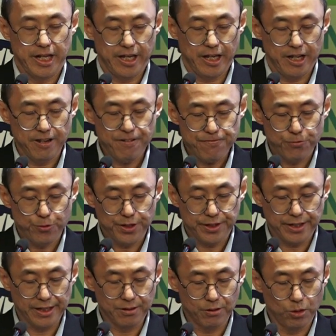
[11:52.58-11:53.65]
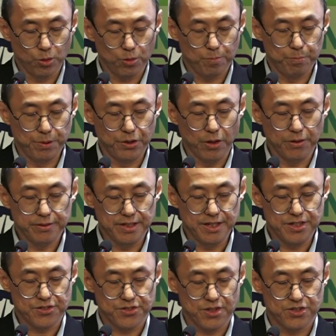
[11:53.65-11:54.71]
if we can look beyond
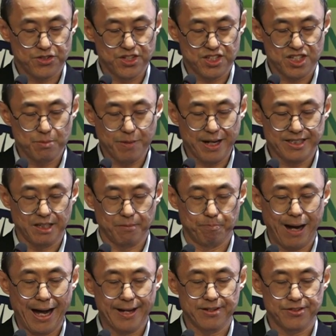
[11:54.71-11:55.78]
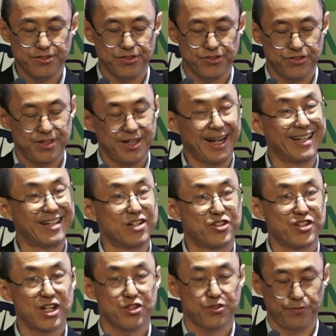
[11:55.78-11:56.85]
these systematic biases and
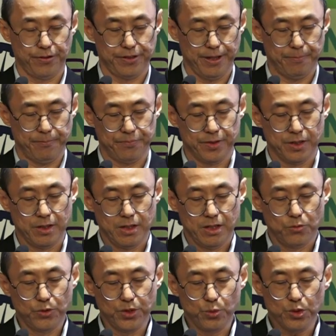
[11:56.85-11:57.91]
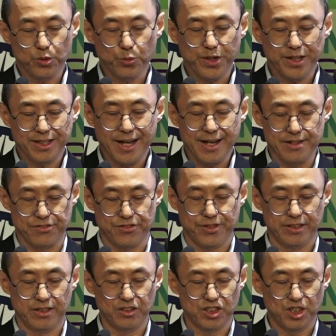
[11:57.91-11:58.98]
adjust for them, we would realize
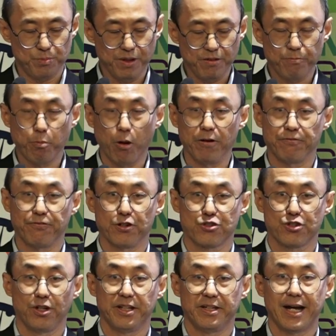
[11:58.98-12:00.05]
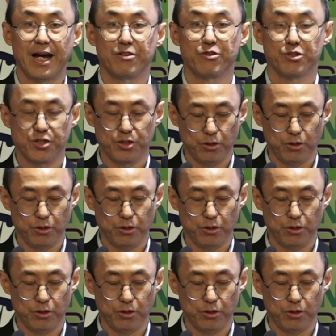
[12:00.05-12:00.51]
that the tipping point for solid hydrogen